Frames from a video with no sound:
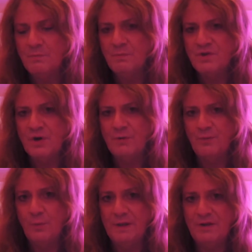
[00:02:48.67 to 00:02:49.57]
started
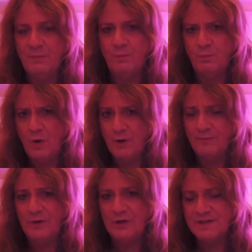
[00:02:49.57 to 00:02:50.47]
forming in the water
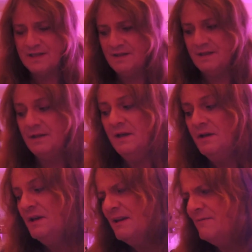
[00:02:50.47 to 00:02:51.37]
first and then
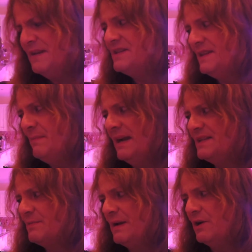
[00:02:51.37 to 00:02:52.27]
eventually made
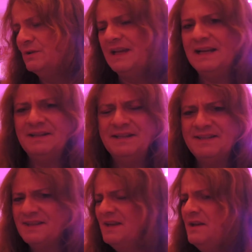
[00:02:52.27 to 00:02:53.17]
its way on land. And
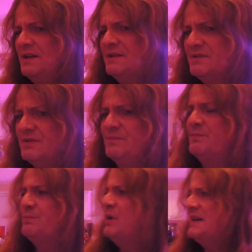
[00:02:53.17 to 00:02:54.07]
this
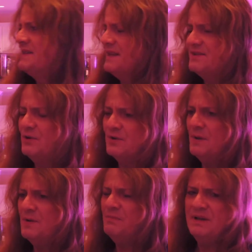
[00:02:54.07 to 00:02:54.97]
process took
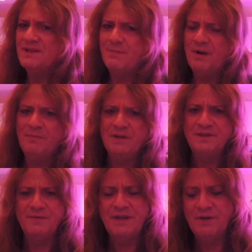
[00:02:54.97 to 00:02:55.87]
billions upon
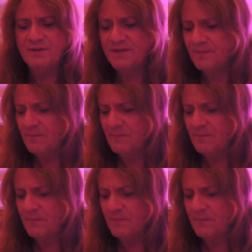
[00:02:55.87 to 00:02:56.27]
billions of years.